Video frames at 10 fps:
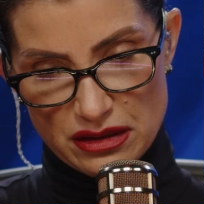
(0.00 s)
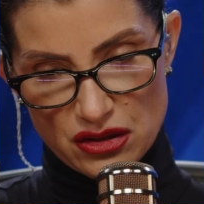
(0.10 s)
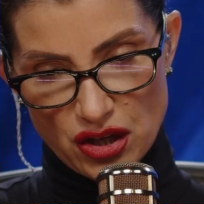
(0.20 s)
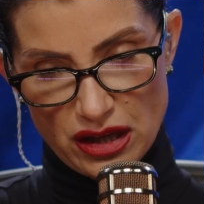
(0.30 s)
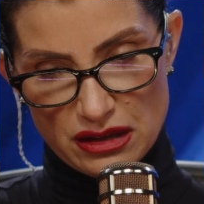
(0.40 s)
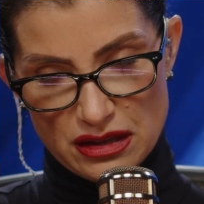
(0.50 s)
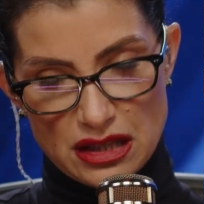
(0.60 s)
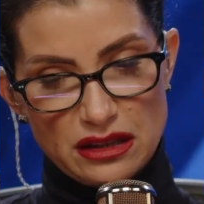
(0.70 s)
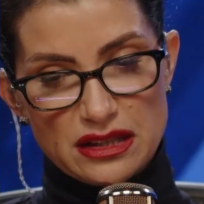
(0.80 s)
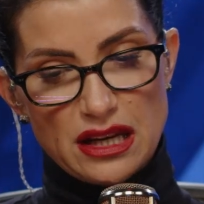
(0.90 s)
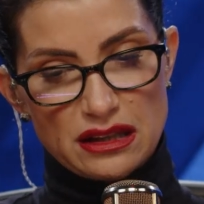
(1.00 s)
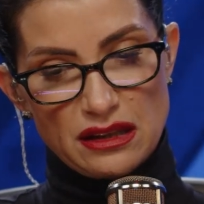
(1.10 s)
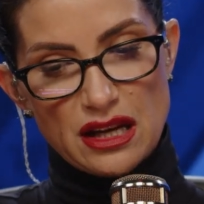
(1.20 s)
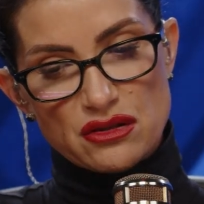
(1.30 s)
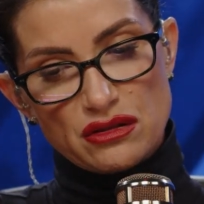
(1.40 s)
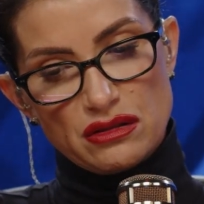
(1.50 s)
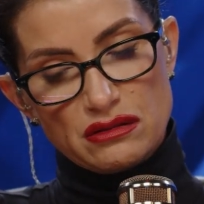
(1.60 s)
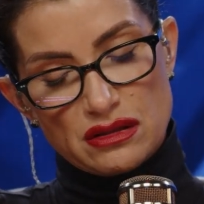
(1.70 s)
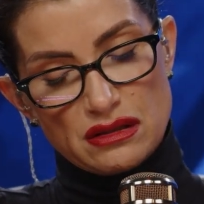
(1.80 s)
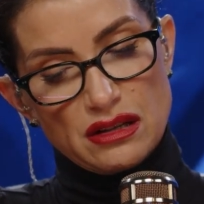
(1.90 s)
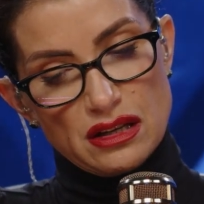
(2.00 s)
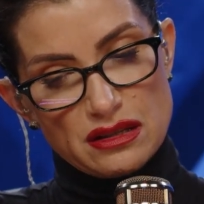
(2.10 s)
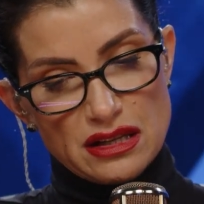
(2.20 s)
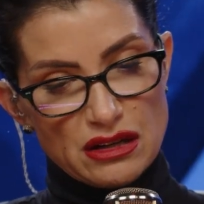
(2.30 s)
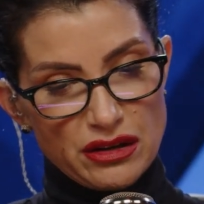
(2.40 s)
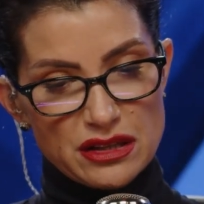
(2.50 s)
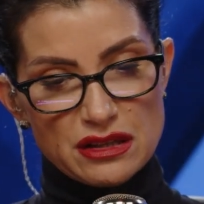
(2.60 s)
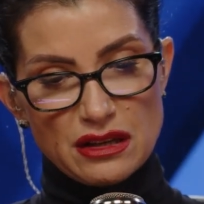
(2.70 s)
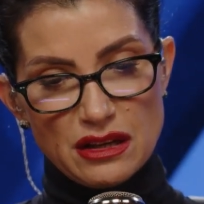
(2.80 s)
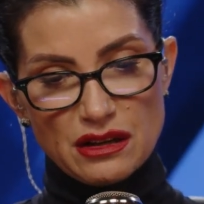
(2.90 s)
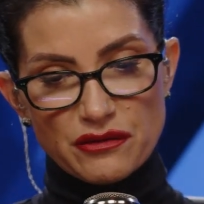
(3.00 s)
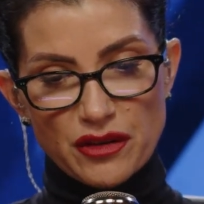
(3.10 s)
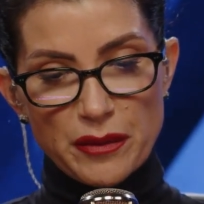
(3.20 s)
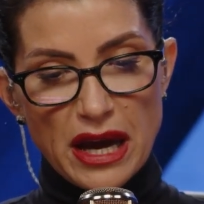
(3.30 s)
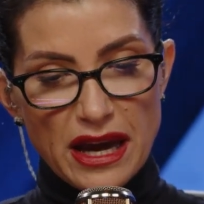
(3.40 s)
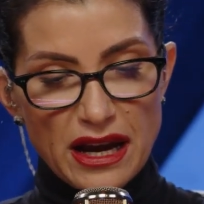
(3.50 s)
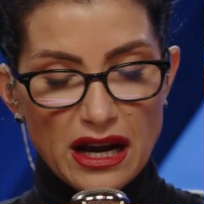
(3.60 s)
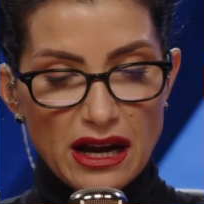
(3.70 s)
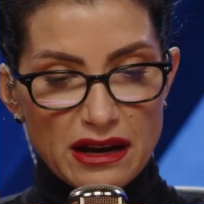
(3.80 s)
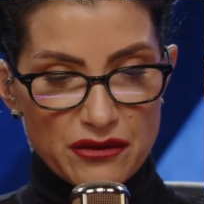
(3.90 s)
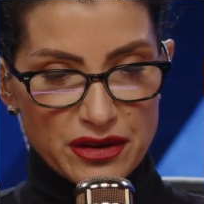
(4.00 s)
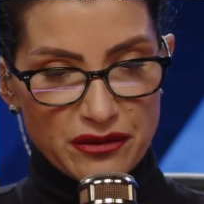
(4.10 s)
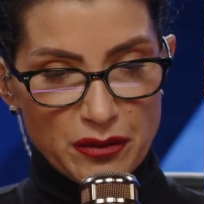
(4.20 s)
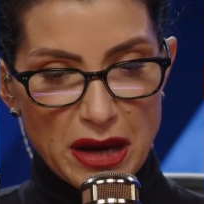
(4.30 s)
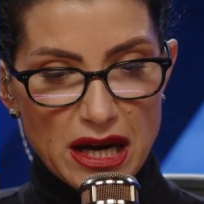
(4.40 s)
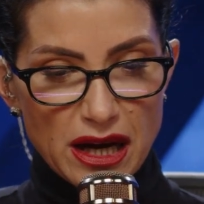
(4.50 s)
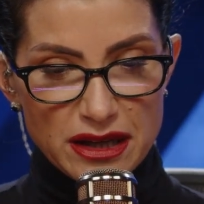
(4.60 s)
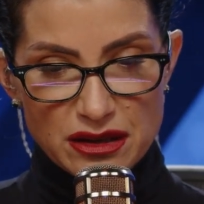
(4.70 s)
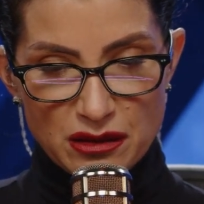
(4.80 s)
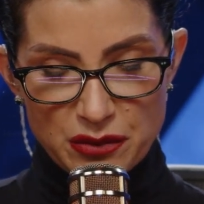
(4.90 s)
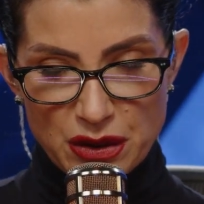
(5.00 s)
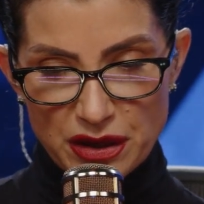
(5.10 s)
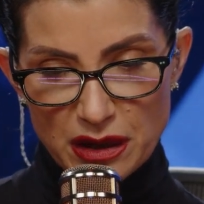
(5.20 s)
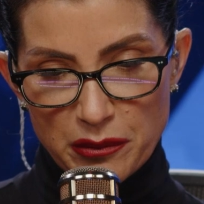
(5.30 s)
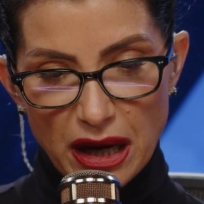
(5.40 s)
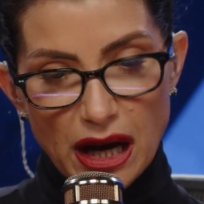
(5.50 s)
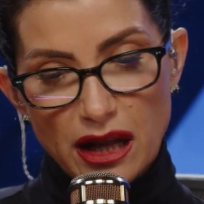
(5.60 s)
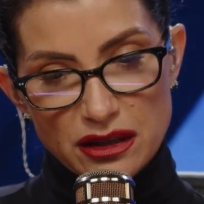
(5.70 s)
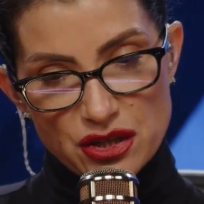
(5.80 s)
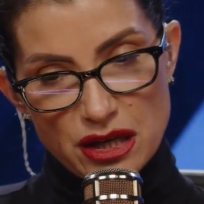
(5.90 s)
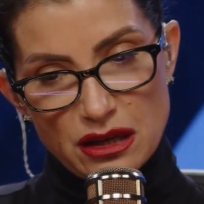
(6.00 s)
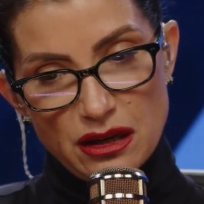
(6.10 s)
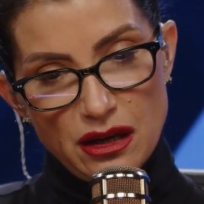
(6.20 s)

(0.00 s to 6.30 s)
China's stealing technological secrets from AI, everything from AI to computing and biology.